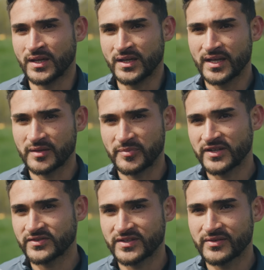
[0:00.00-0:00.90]
Yeah, the
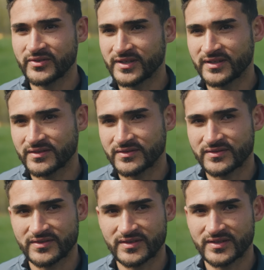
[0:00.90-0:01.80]
positivity
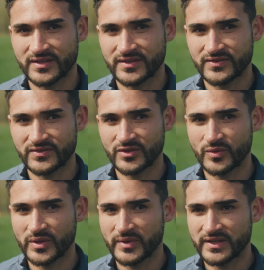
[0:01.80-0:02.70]
is you know,
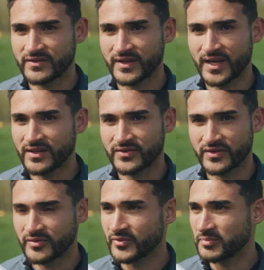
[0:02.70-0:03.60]
we went to
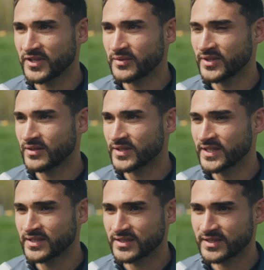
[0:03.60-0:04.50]
Galaxy and we played well, right?